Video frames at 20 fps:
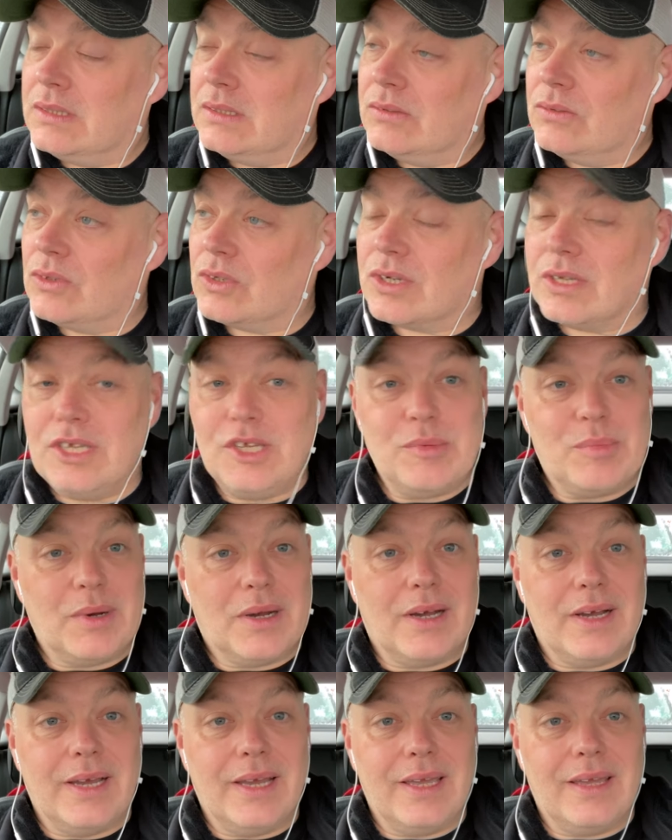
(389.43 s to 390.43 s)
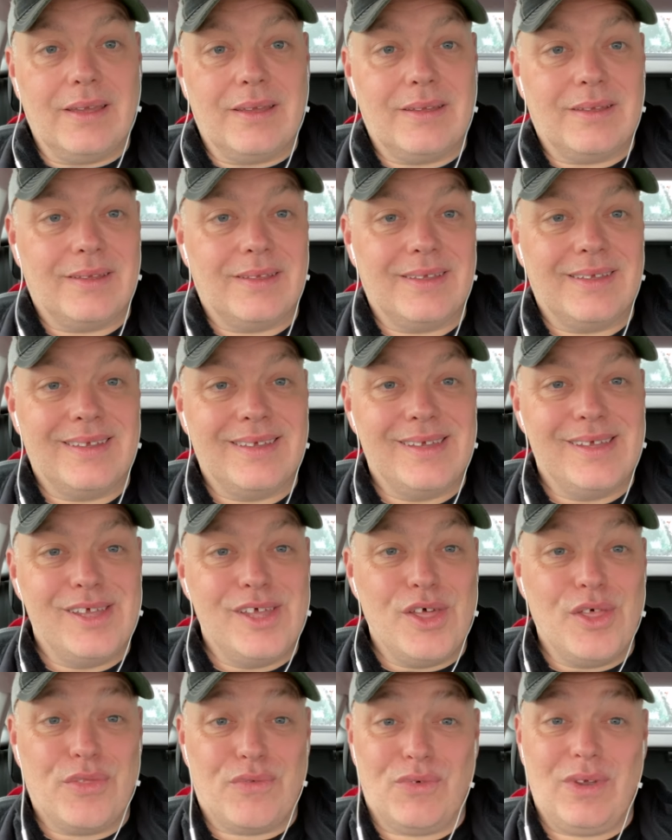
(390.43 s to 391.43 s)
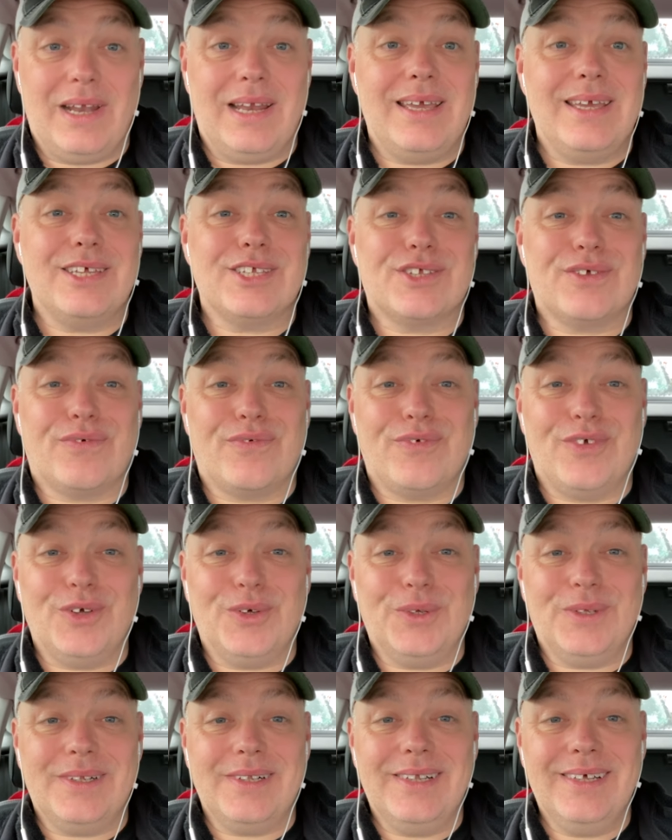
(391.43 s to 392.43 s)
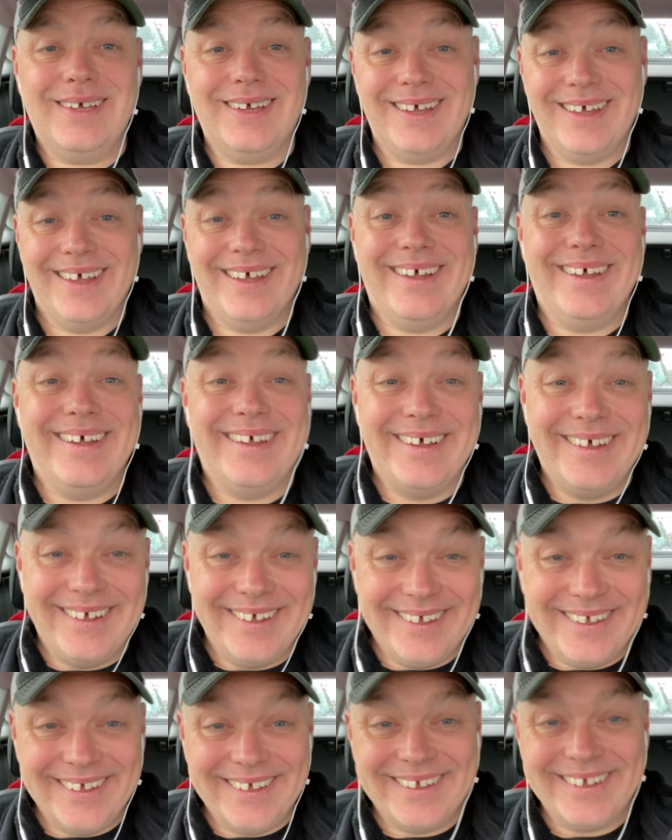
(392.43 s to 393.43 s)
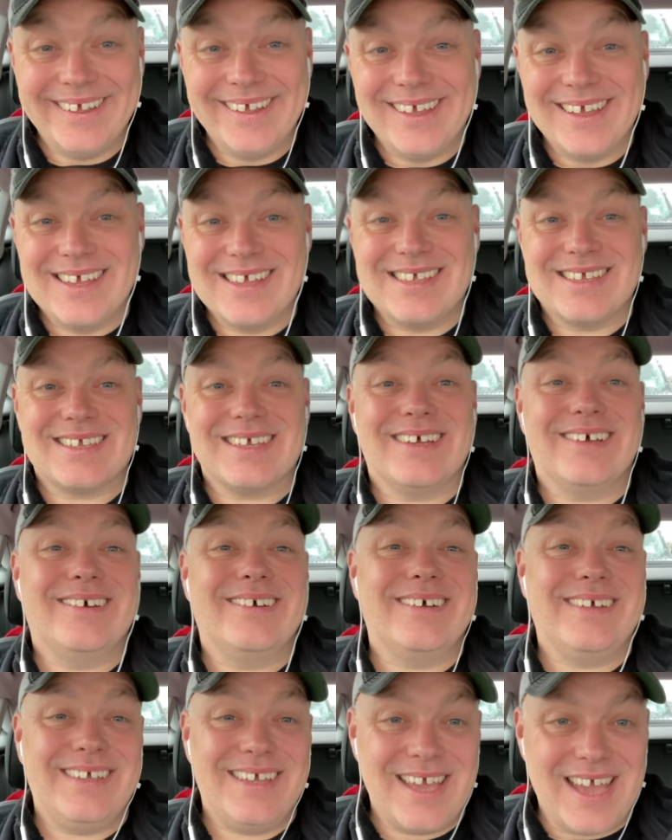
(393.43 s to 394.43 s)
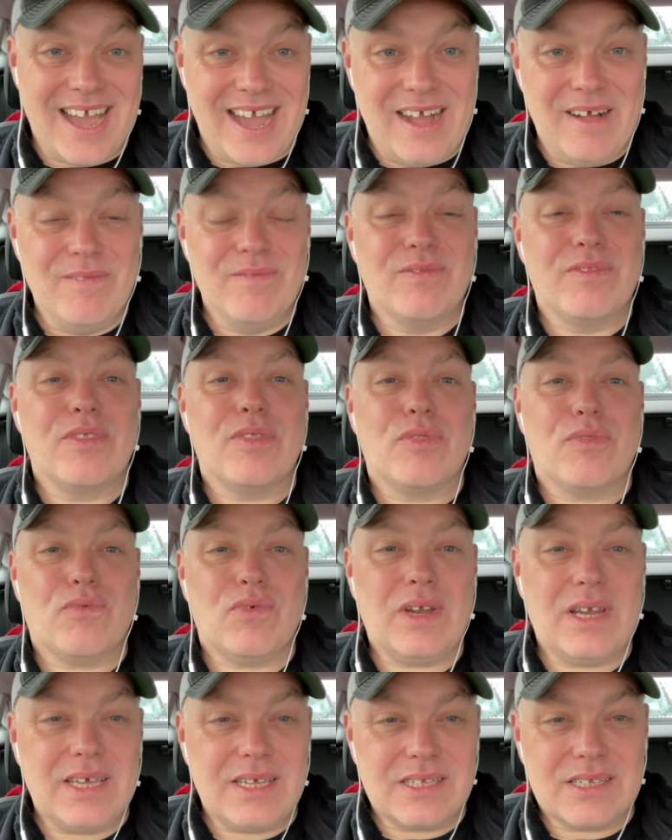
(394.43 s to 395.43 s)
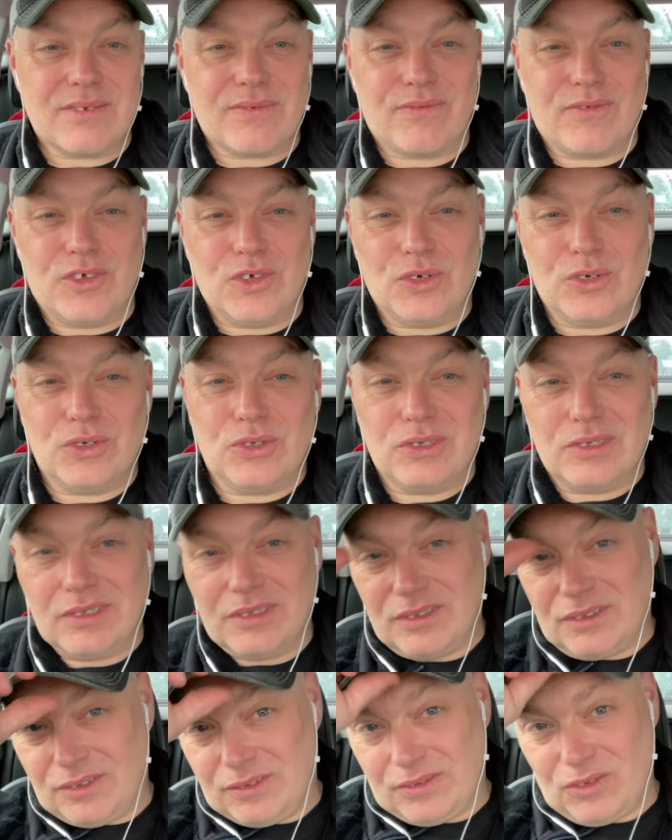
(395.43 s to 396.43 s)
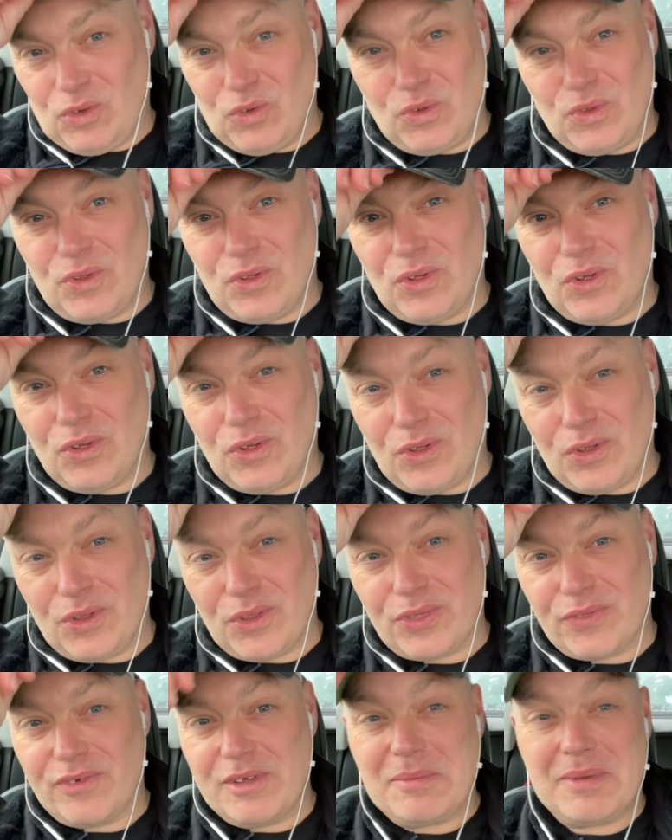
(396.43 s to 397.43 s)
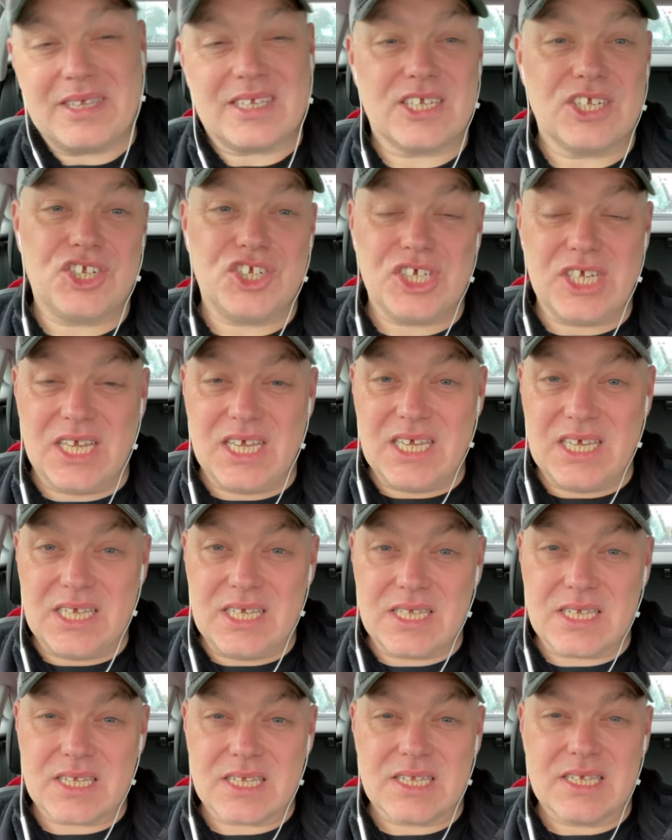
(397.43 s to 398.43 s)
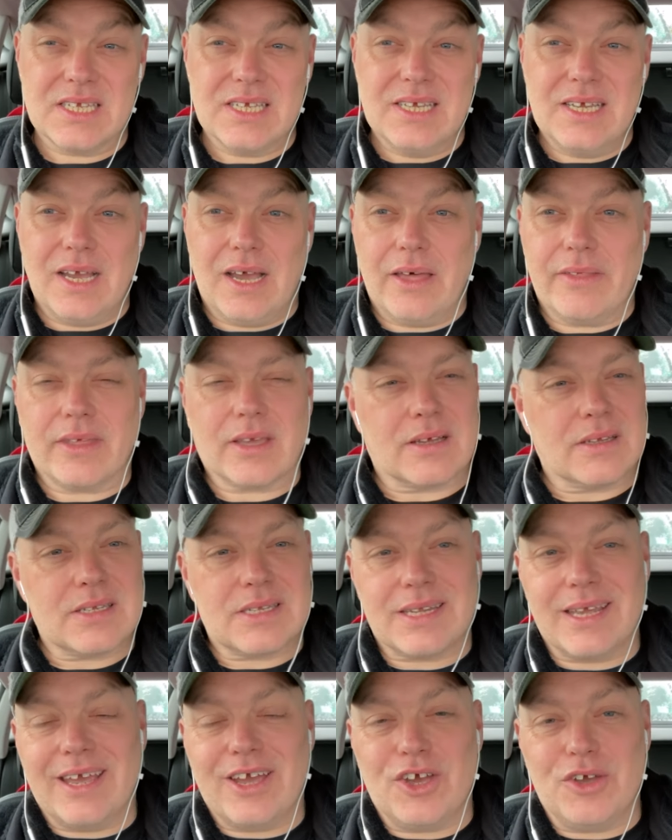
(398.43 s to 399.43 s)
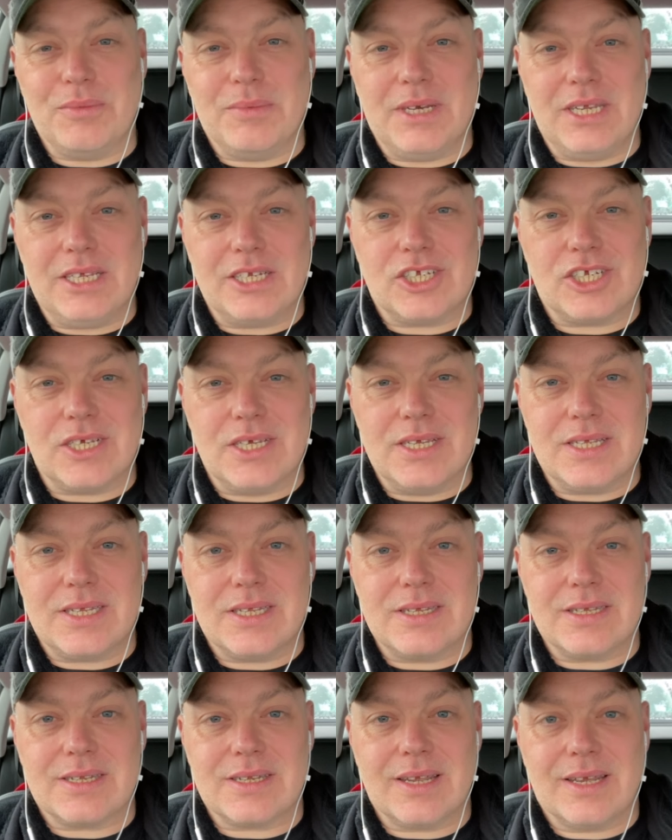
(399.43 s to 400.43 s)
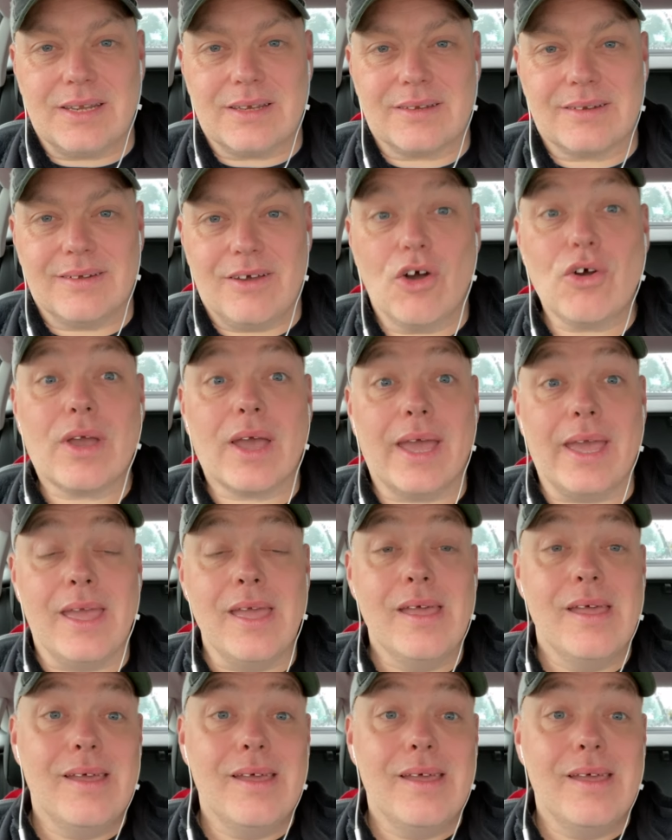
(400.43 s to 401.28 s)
What can you buy? 3 litres of fuel? So, yeah. 3 litres of fuel or 3 bits of cheese. I think I'll stay at home and eat cheese instead. Okay.